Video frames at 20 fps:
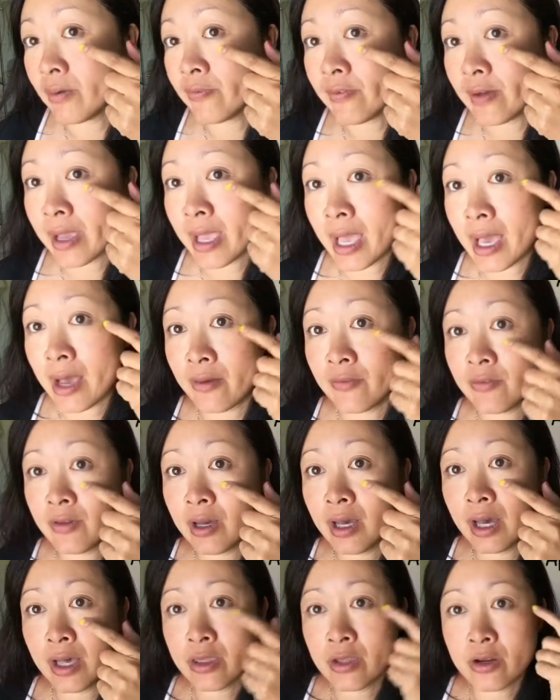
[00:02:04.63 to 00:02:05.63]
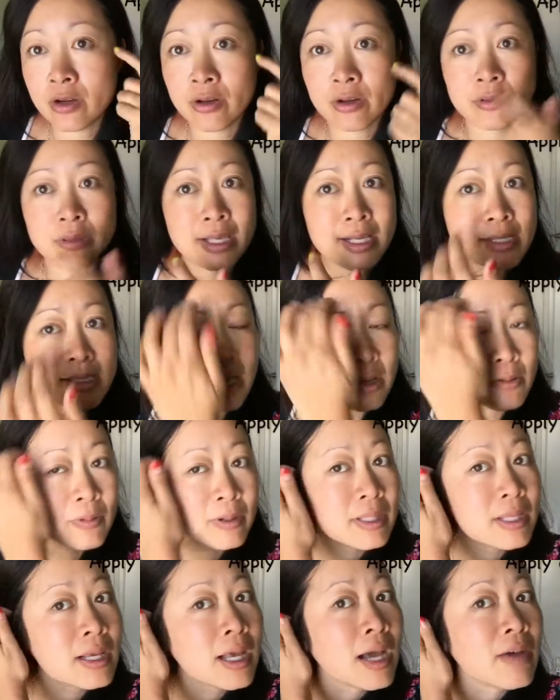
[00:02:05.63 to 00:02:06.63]
if I have other things I
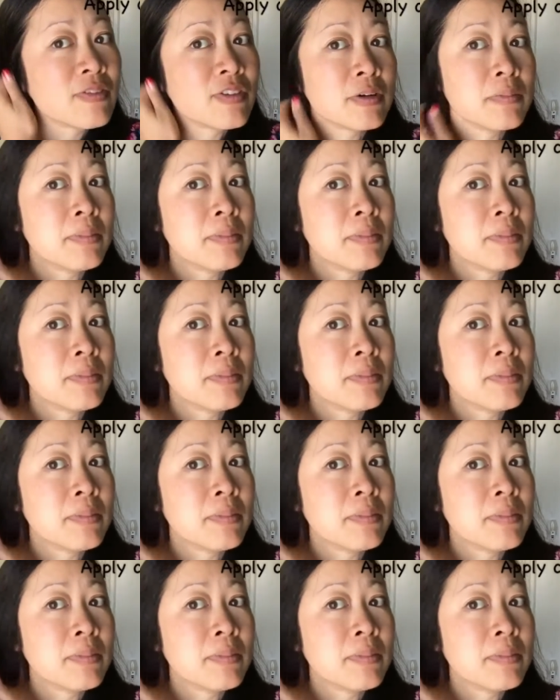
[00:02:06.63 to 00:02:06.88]
want to cover,